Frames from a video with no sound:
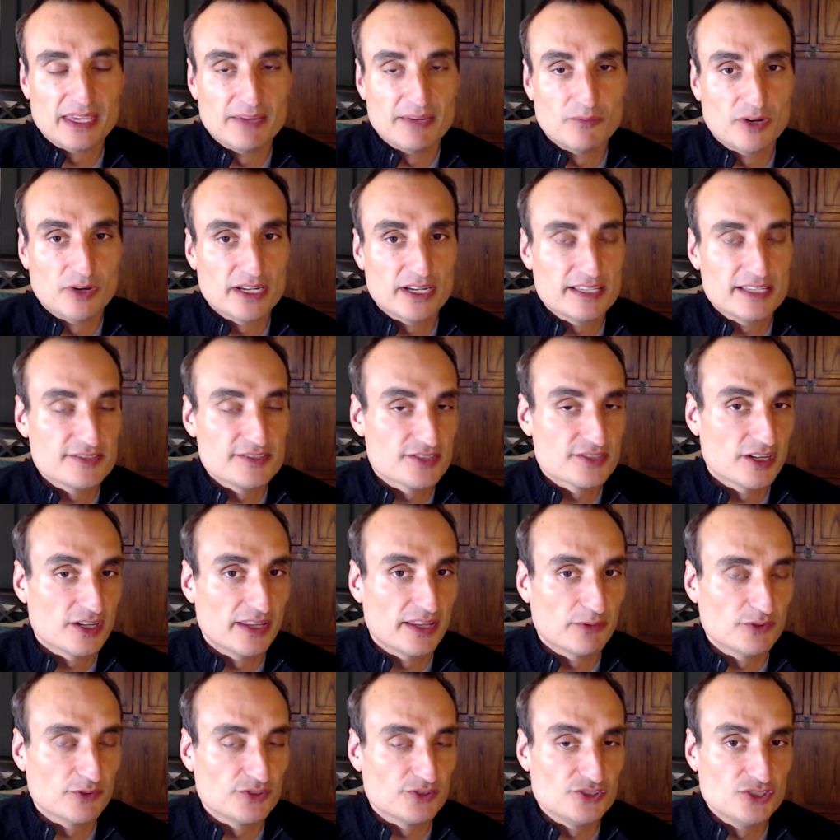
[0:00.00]
And what he saw
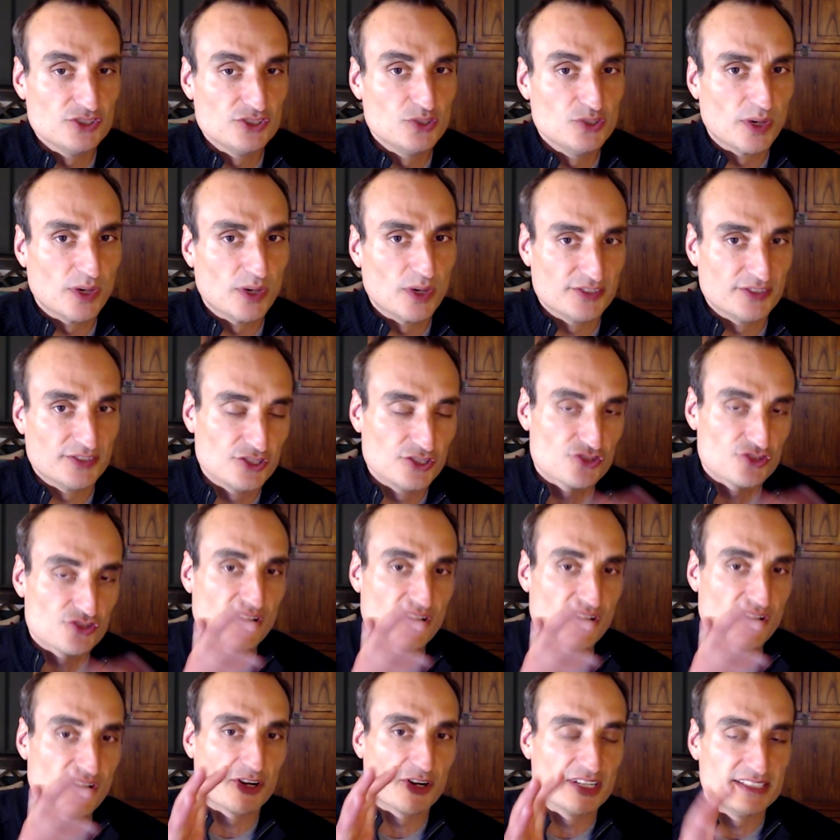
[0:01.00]
that was new wasn't a
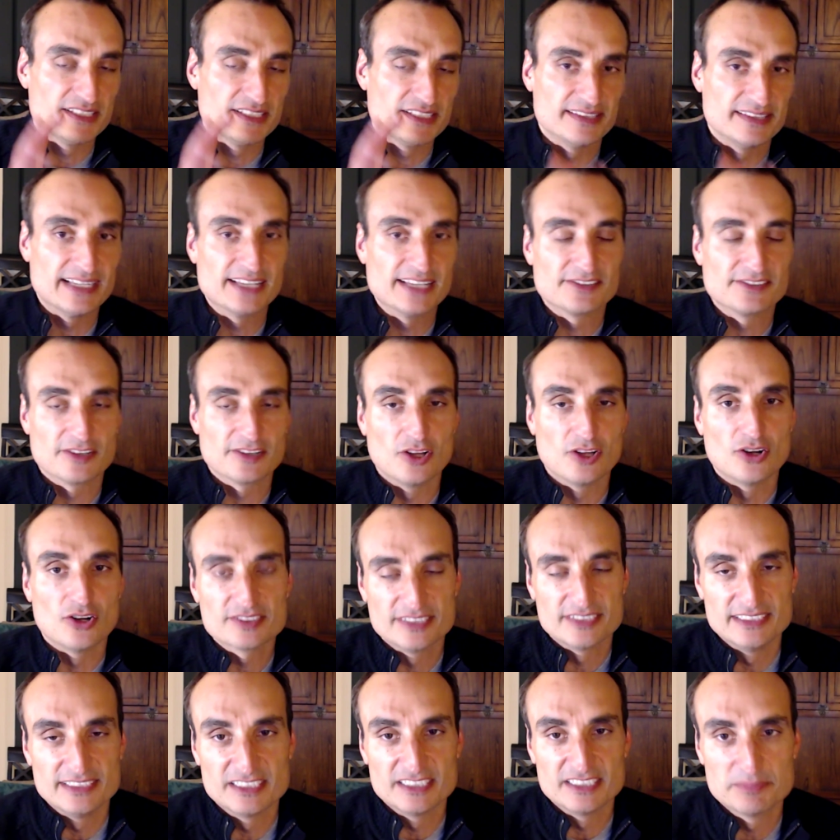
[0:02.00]
tremor. He said that's long
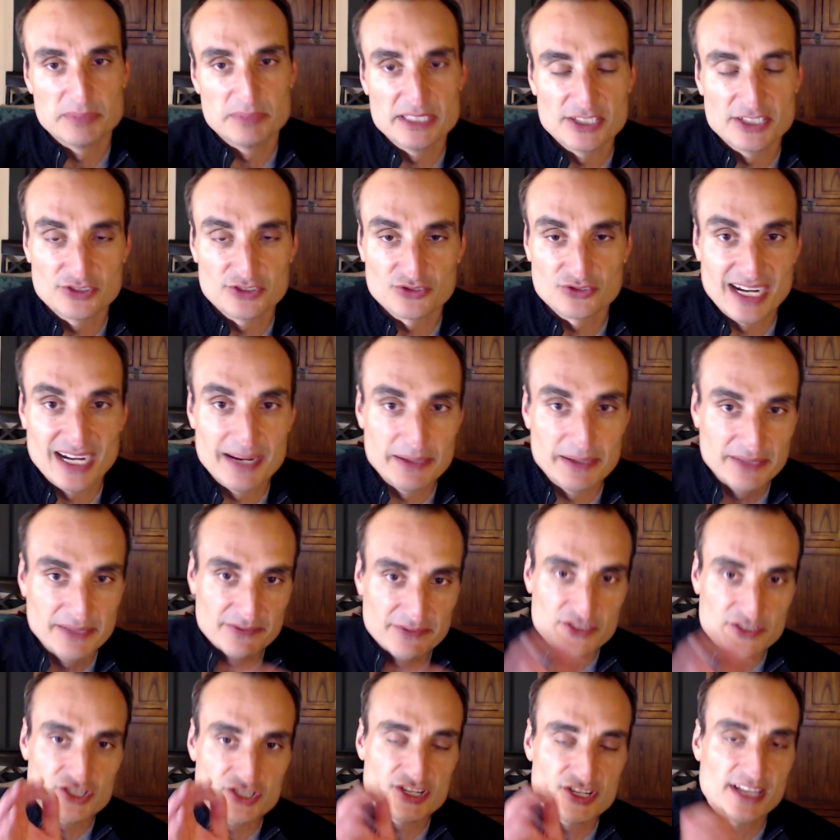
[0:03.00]
since been described.
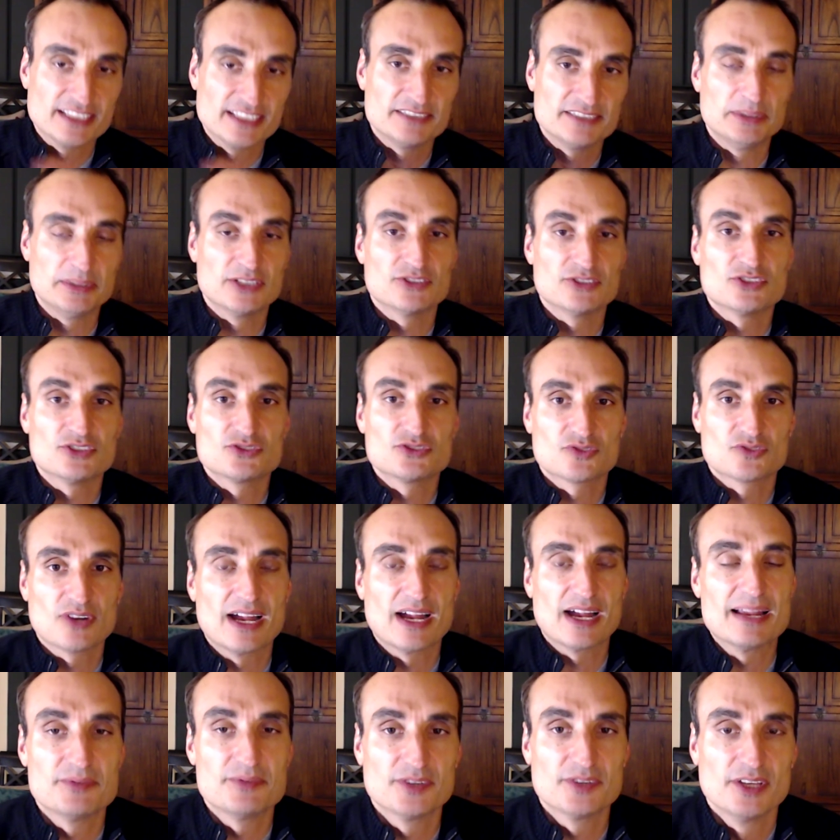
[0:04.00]
Even Shakespeare
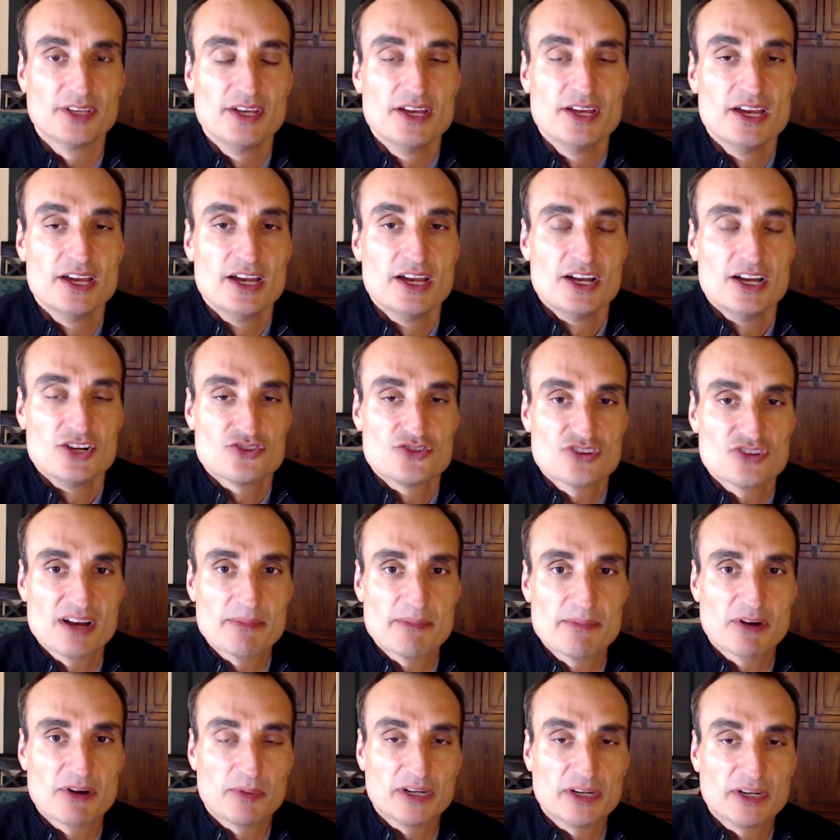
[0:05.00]
describes
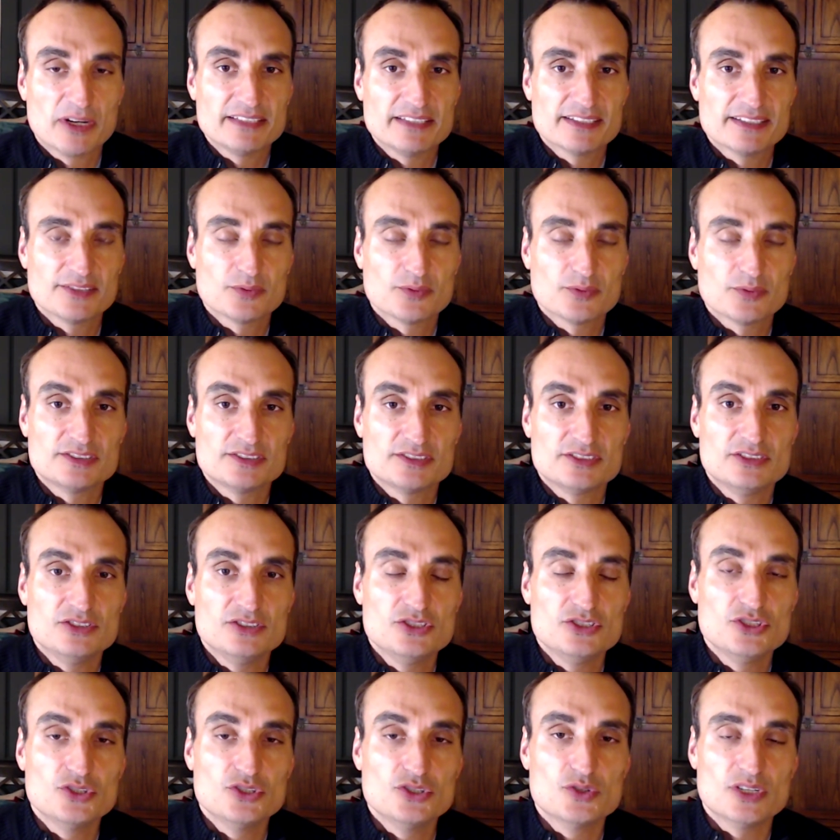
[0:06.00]
tremor. But he says what's
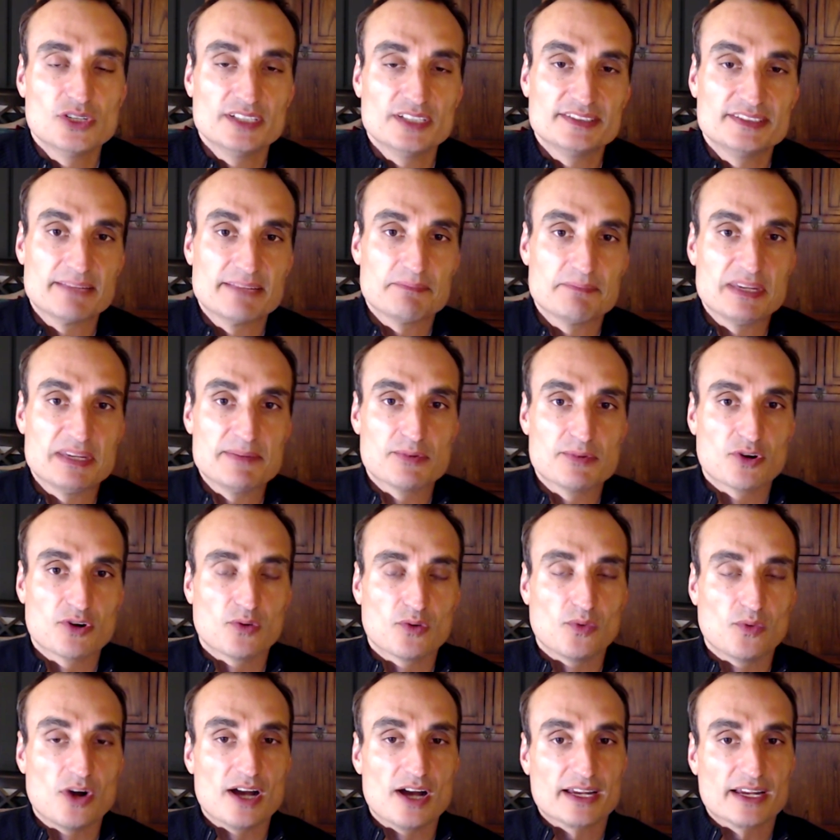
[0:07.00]
new is that people
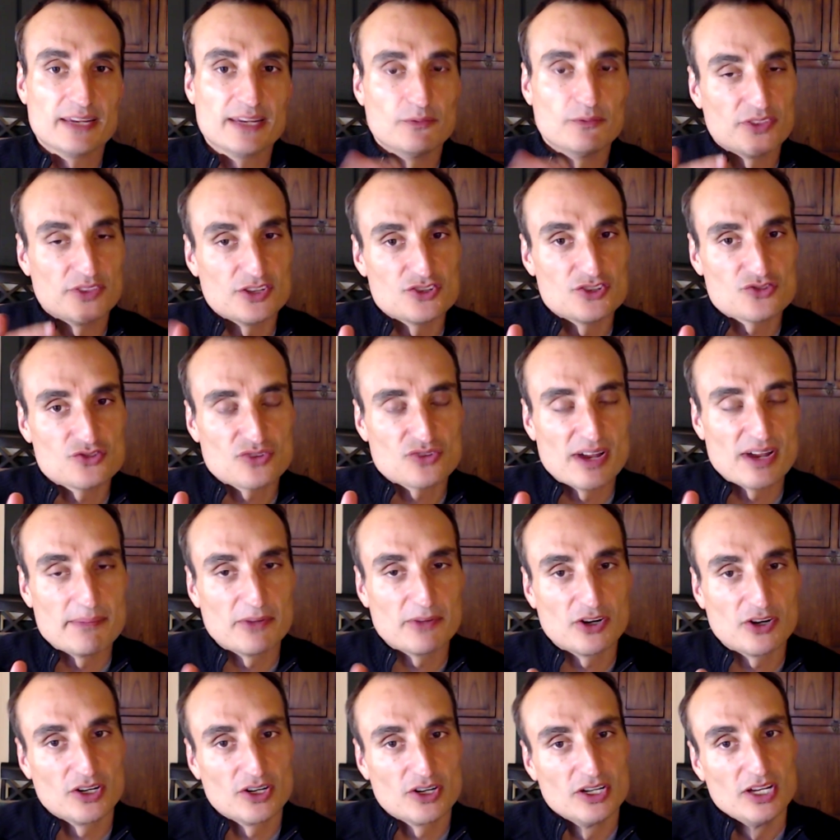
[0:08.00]
are walking with a
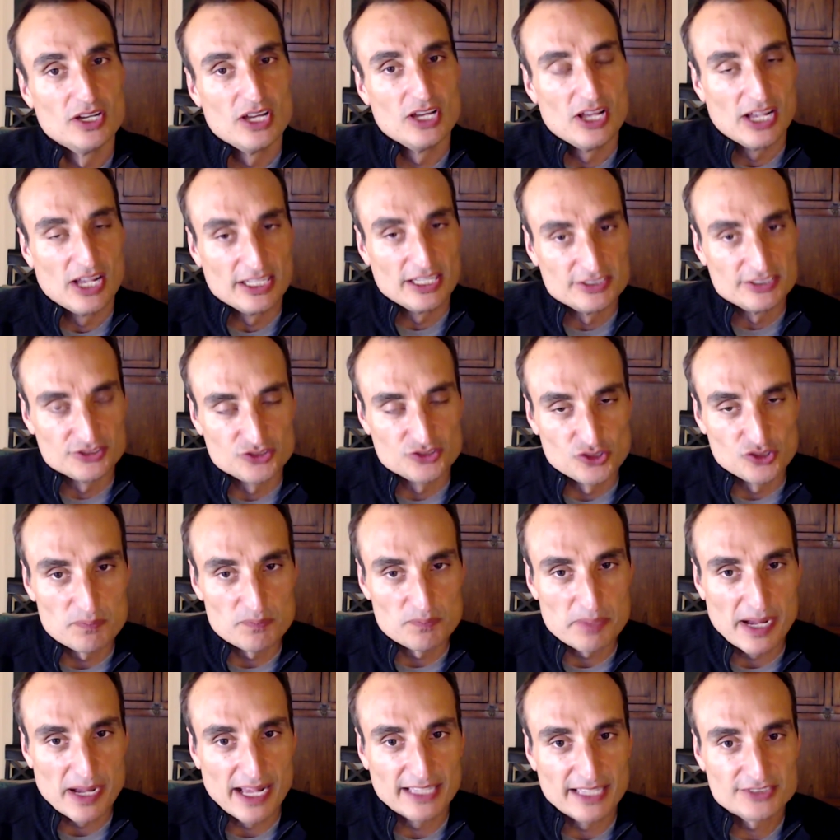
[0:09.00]
tremor, a
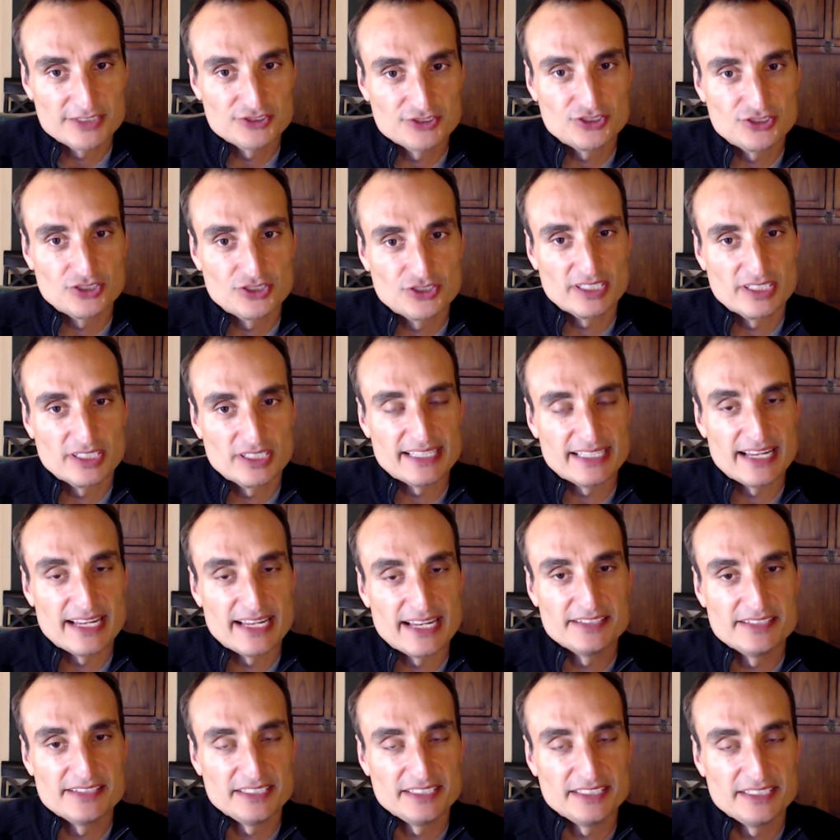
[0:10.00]
stooped posture, a
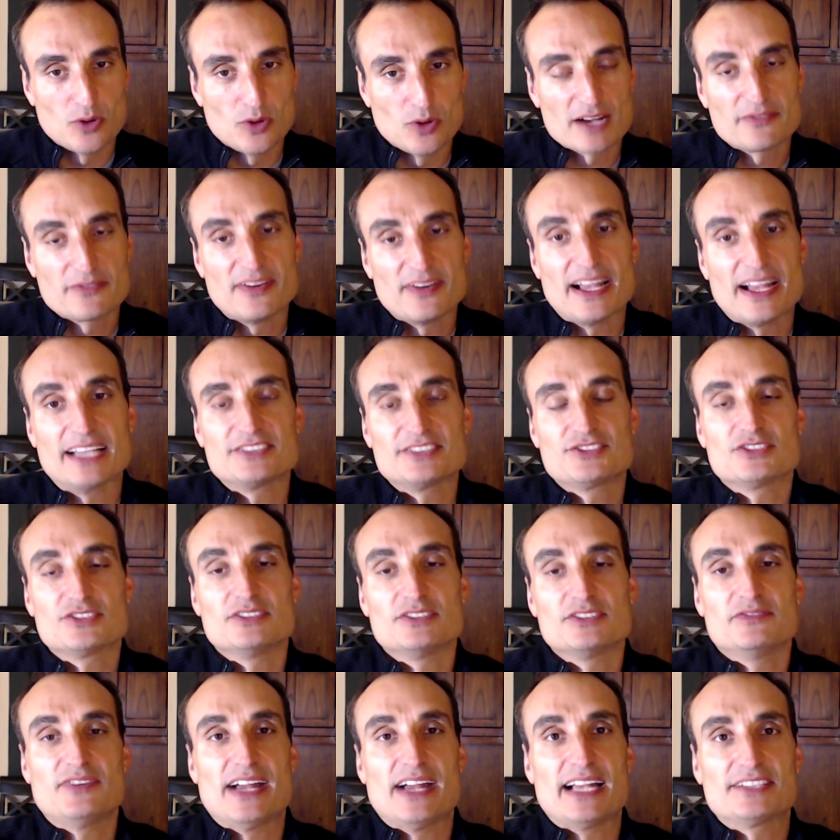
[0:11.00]
tendency to walk faster
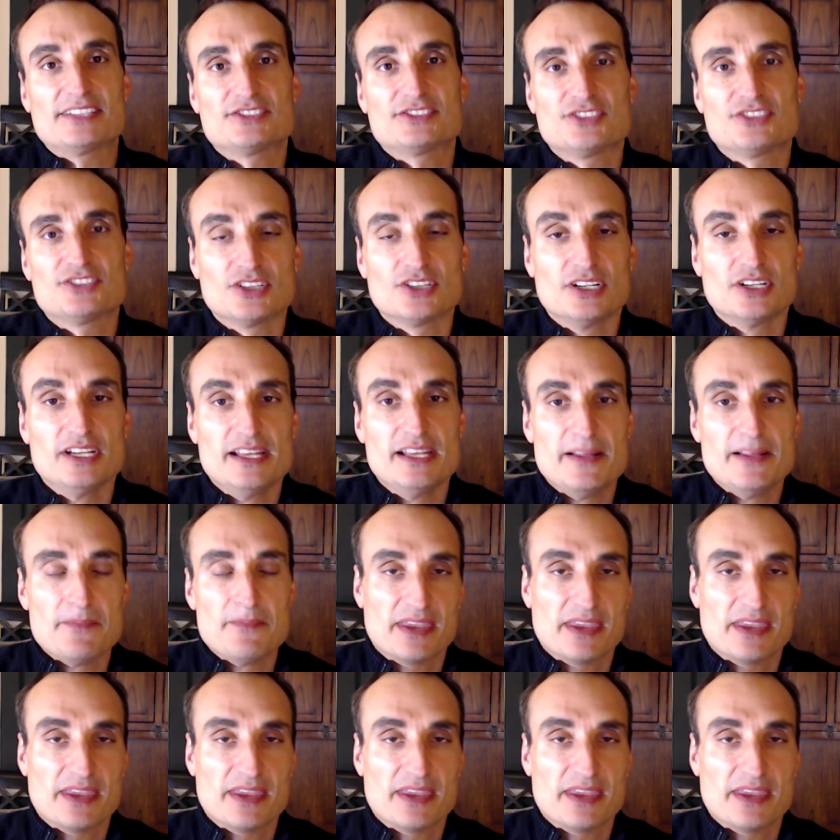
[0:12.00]
and faster,